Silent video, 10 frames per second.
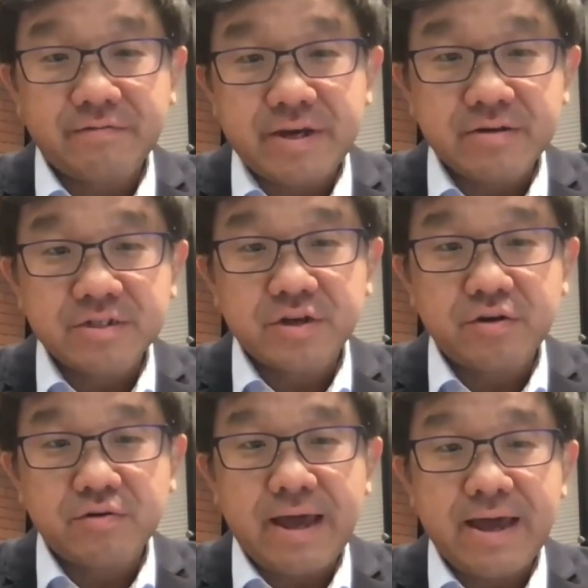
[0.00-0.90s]
years
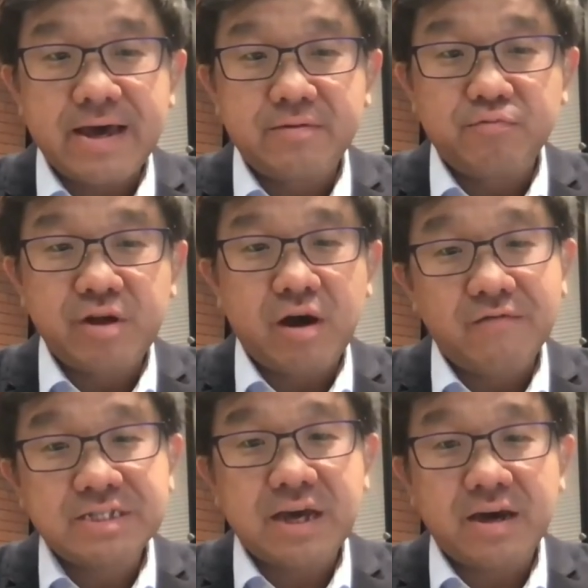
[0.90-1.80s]
ago, and we
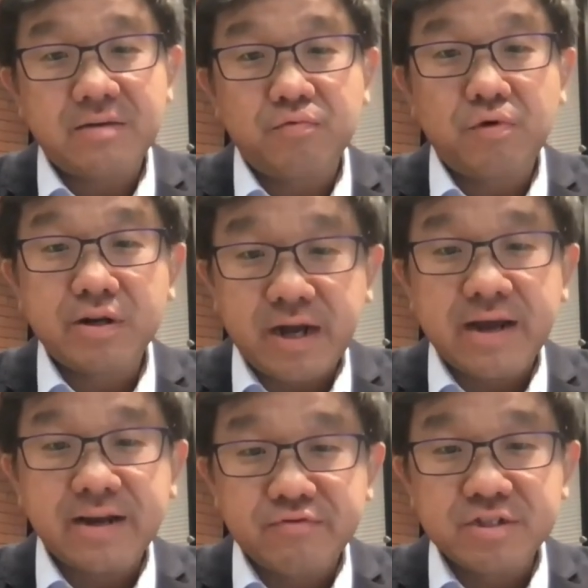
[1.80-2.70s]
always had one
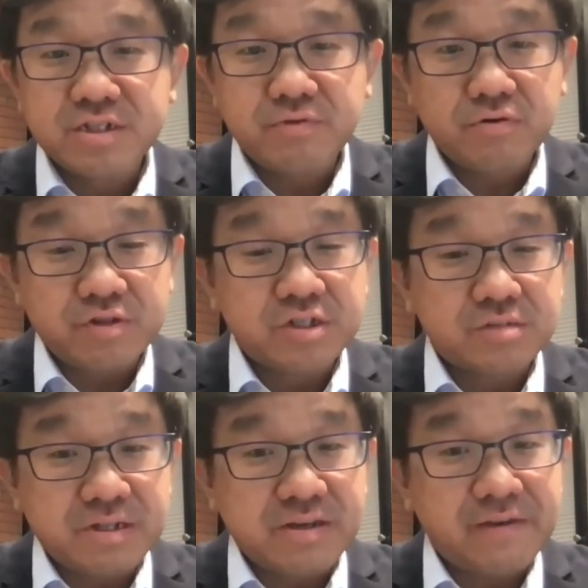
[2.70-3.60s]
guiding principle, which
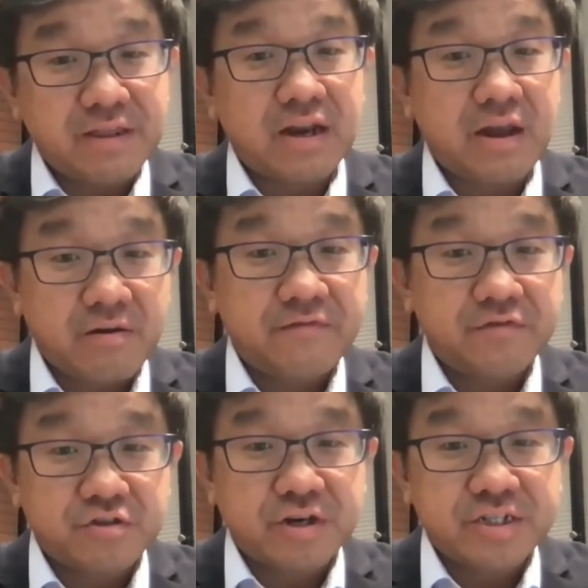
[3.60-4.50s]
is believing that air
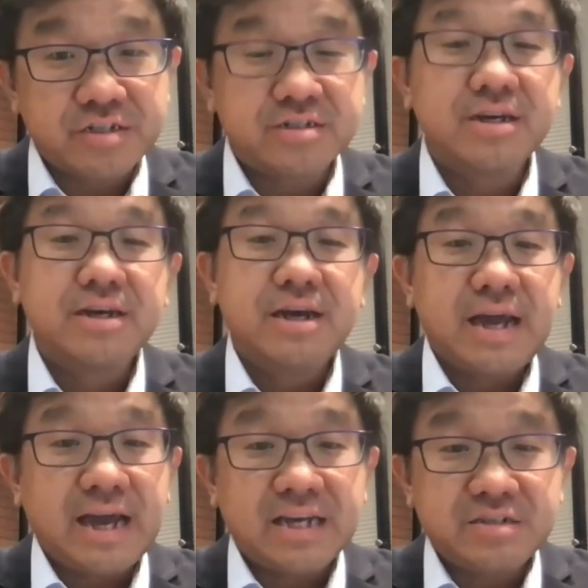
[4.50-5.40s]
filtration
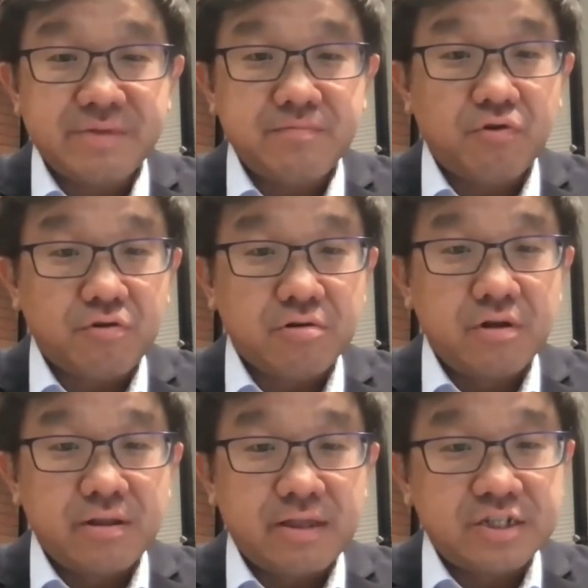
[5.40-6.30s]
has to be
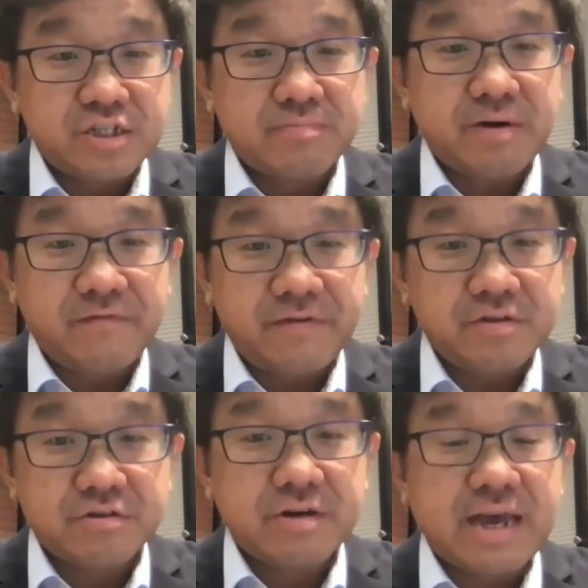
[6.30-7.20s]
more than just about
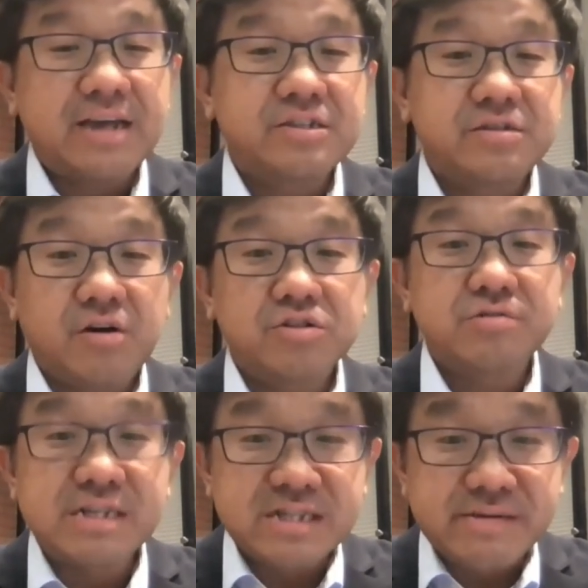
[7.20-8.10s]
filter. It has to
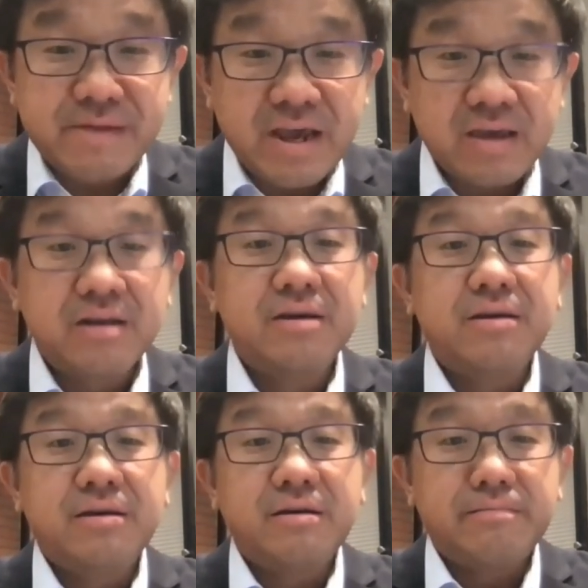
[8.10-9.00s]
also eliminate
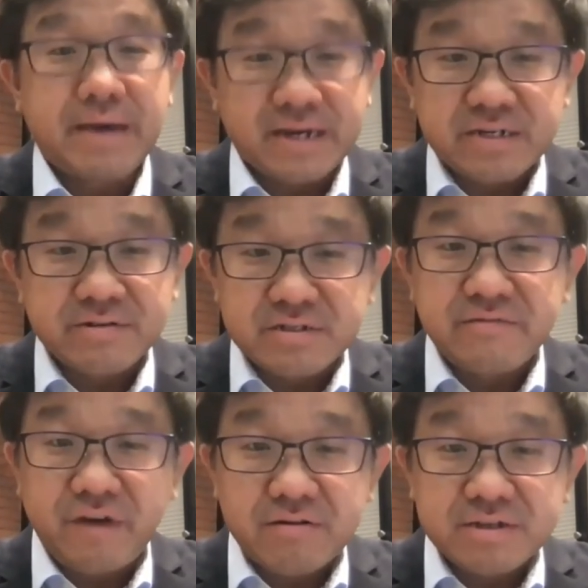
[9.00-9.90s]
bacteria
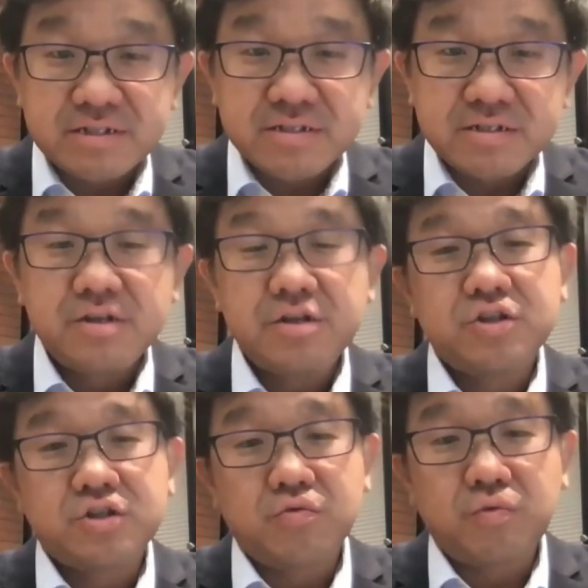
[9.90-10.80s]
and viruses.
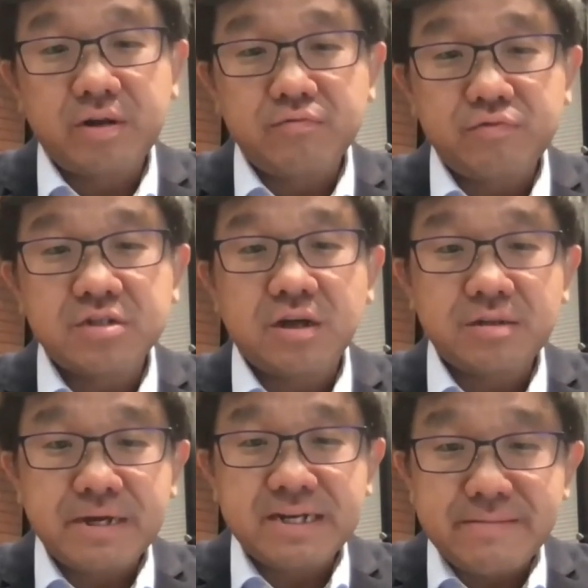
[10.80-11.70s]
So when we saw
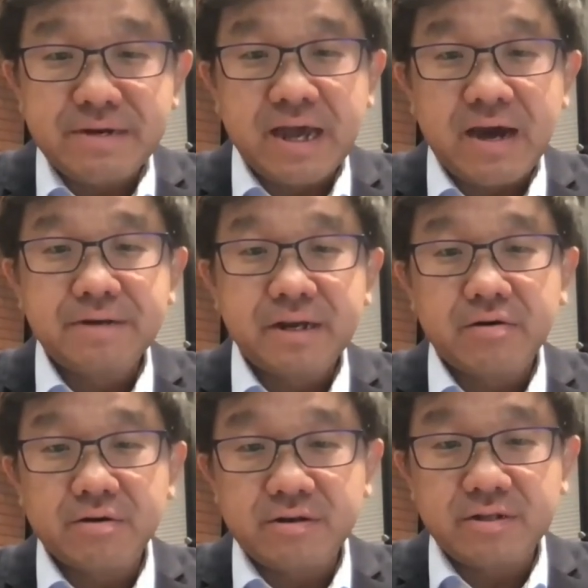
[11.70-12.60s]
the pandemic
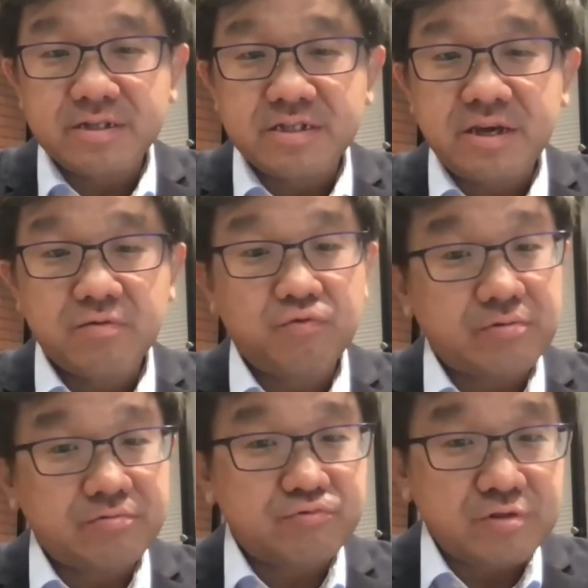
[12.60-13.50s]
happening earlier this year,
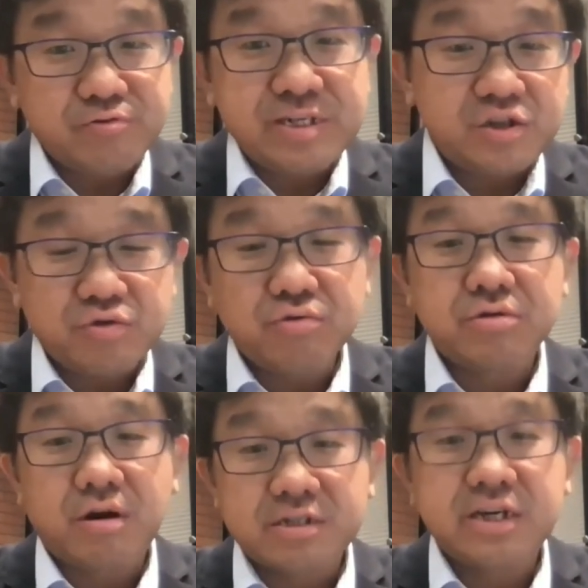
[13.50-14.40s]
we
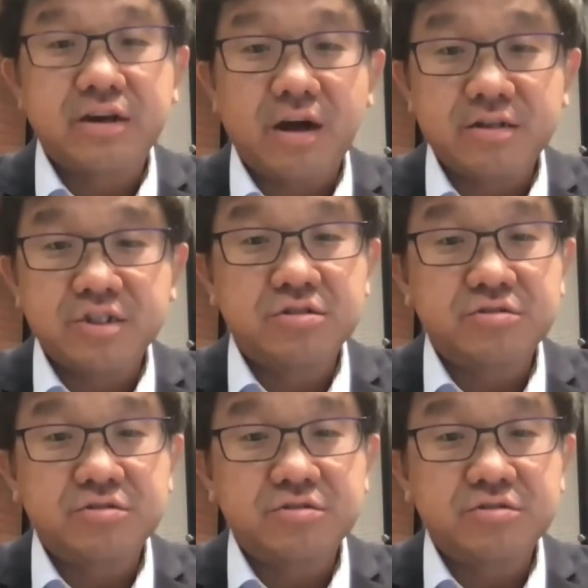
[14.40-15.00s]
retooled our technology to